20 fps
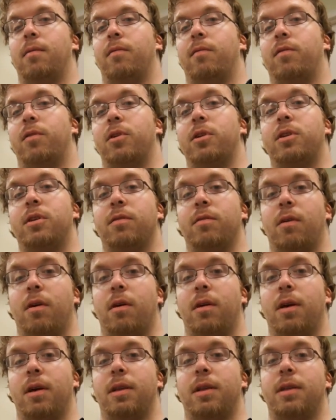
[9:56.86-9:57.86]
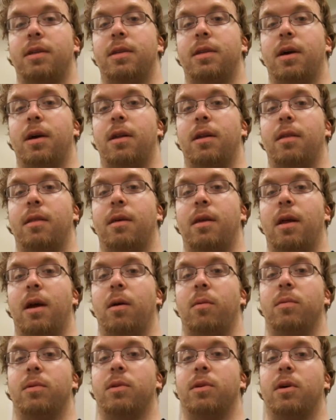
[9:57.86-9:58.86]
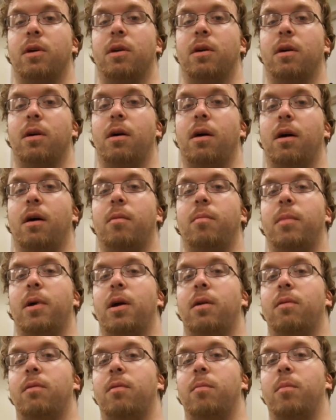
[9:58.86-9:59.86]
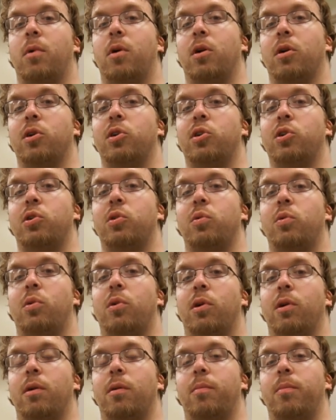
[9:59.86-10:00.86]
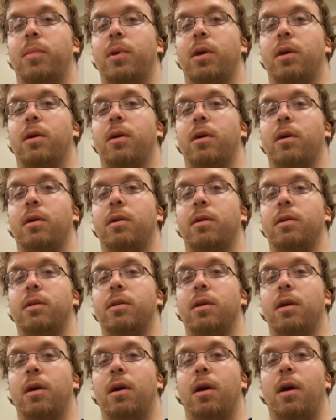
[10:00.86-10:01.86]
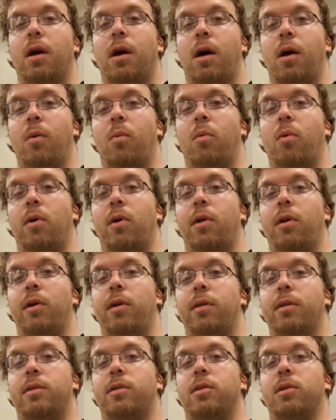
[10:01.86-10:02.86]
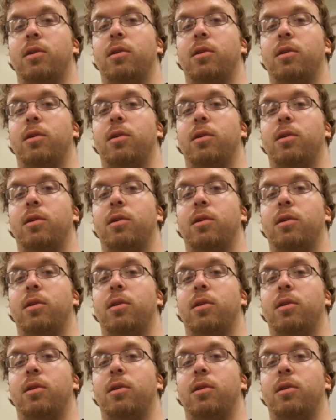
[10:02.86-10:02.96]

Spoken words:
first of all, I decided that I was going to cut my remarks short because I wanted to